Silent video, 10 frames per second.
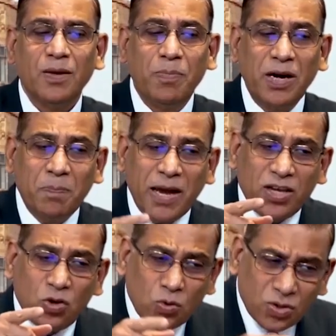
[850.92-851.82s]
But by
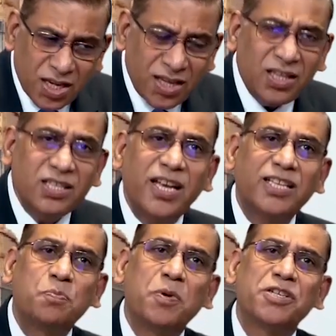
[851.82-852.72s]
using this
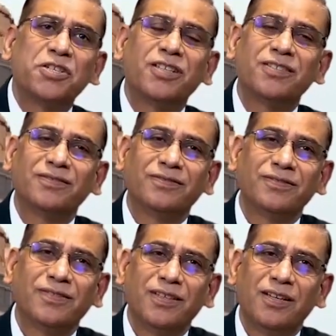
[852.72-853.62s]
expression,
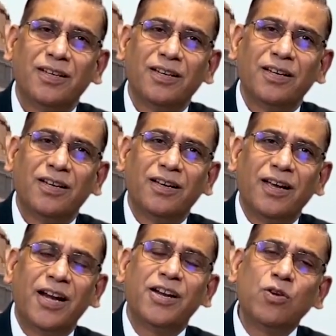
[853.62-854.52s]

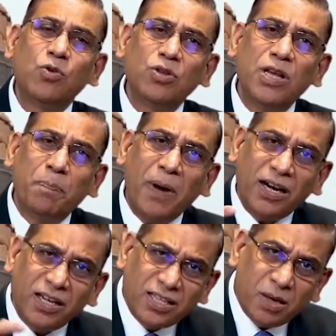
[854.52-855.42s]
and due to the
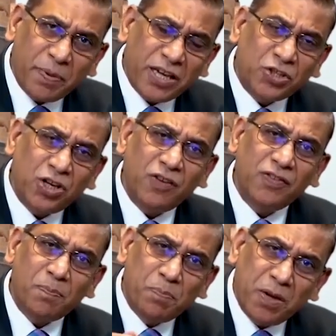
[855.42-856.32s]
participation
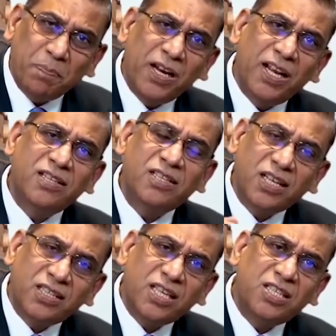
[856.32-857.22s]
of the people in
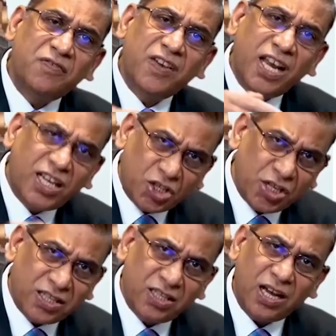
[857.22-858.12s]
successive
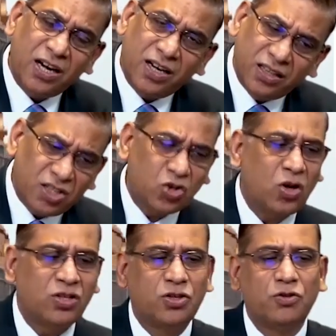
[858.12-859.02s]
elections under this
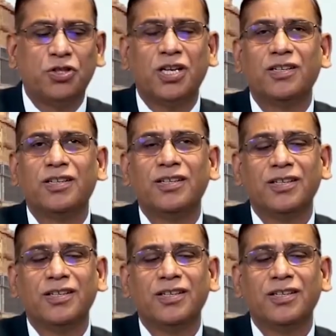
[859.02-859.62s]
Constitution,